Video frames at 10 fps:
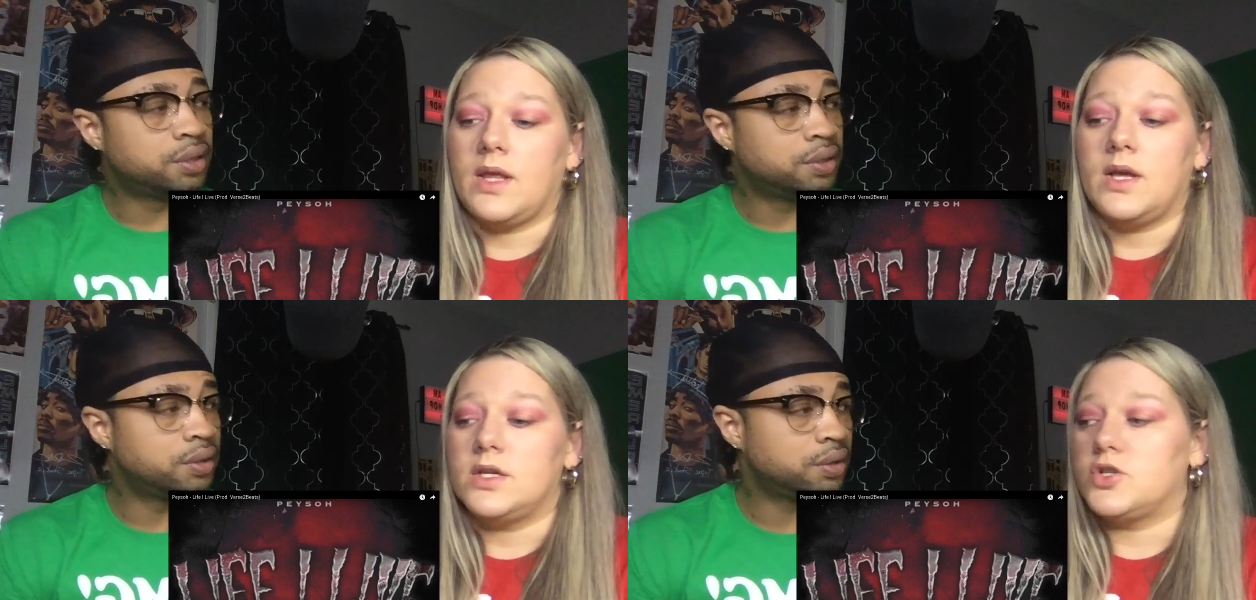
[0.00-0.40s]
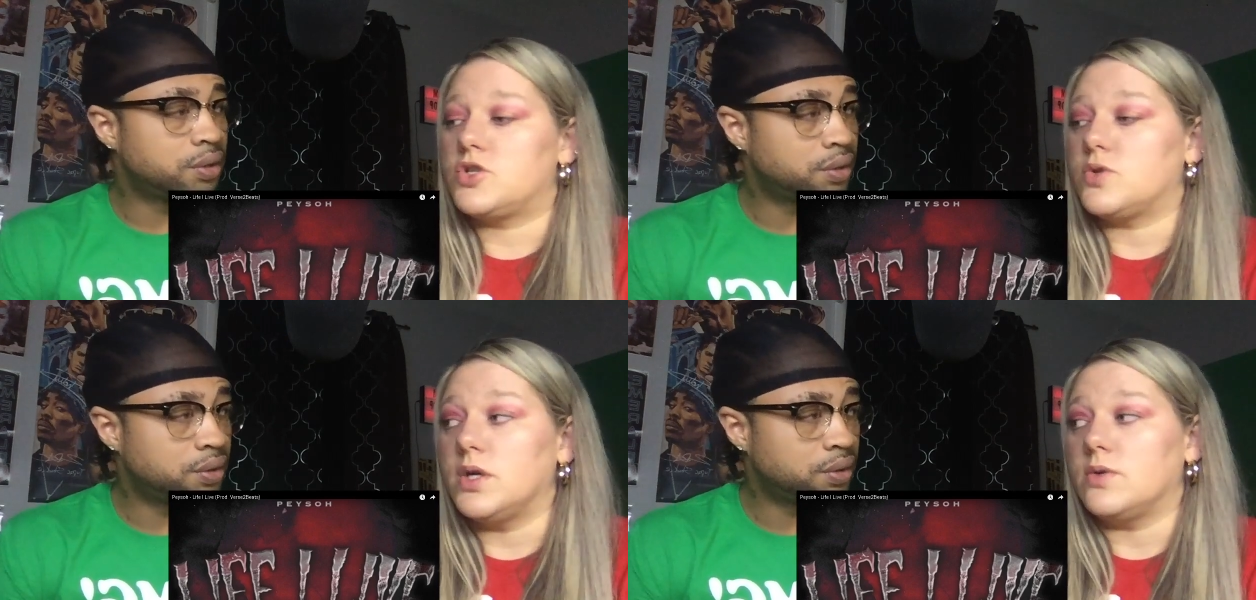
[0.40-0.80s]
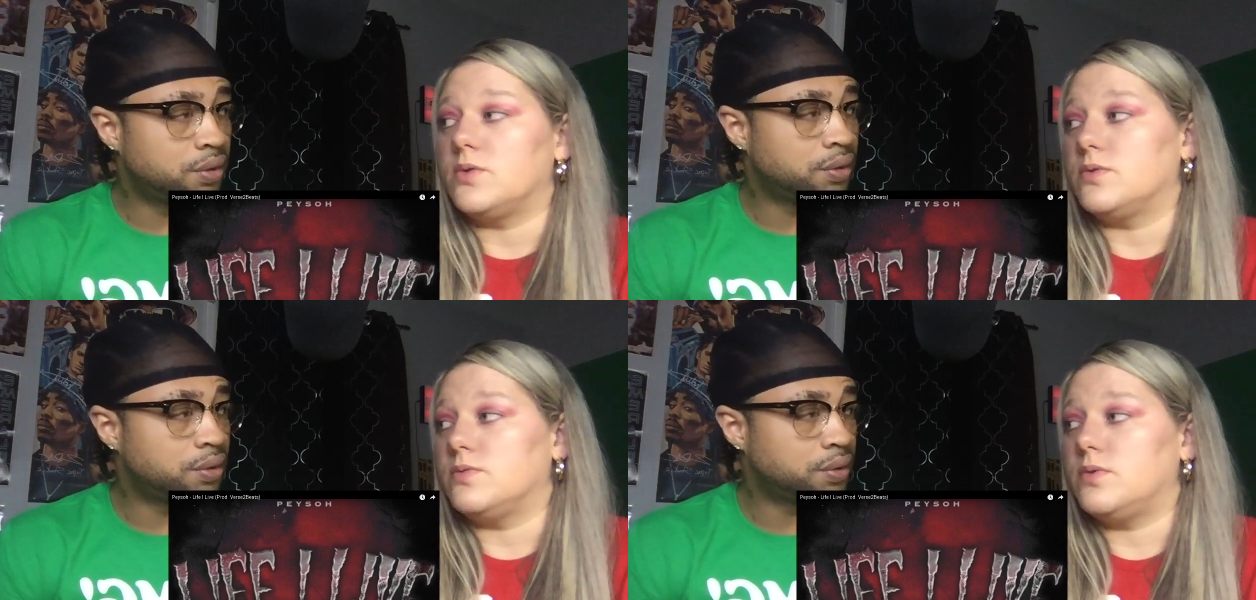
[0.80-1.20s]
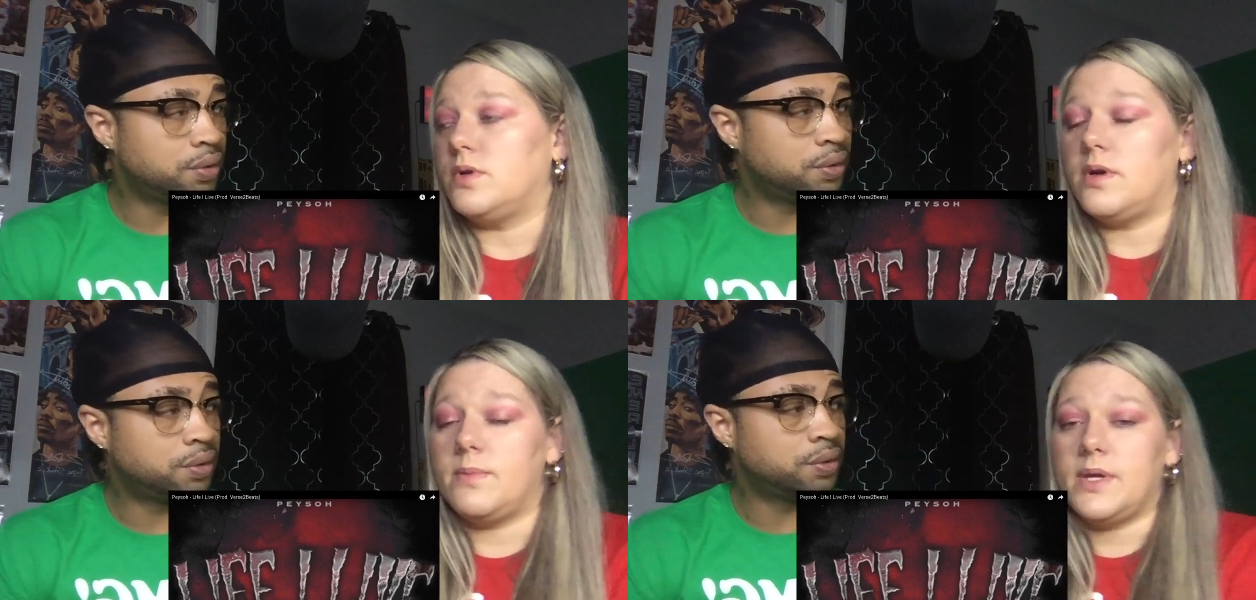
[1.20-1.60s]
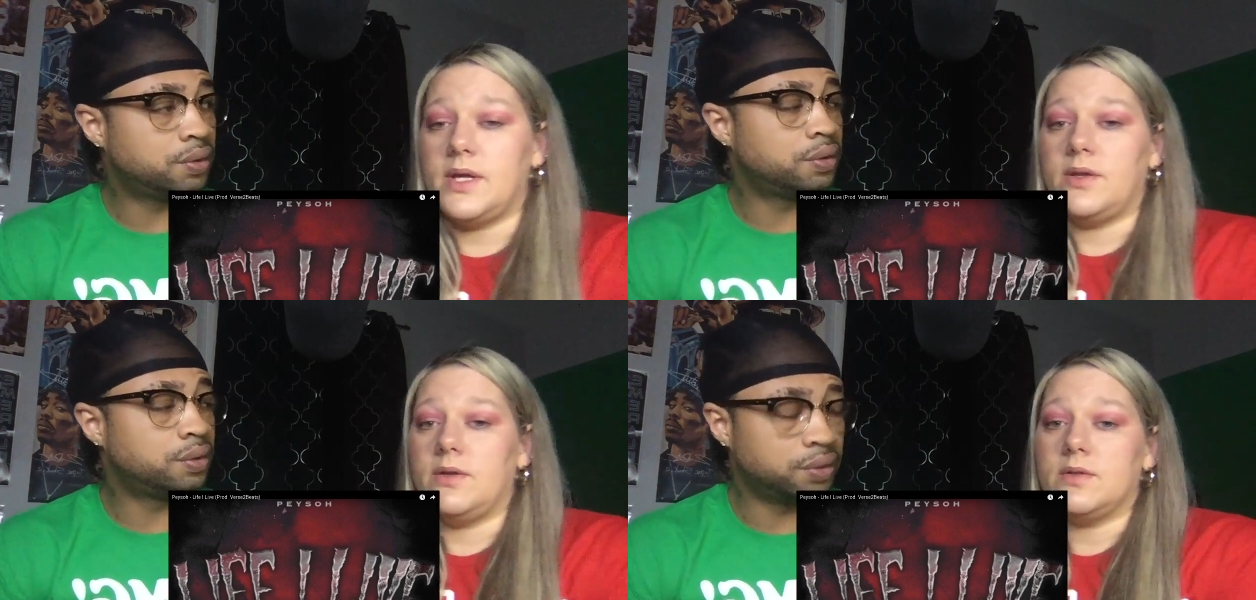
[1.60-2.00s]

Speaker 1: struggle. You know what I mean?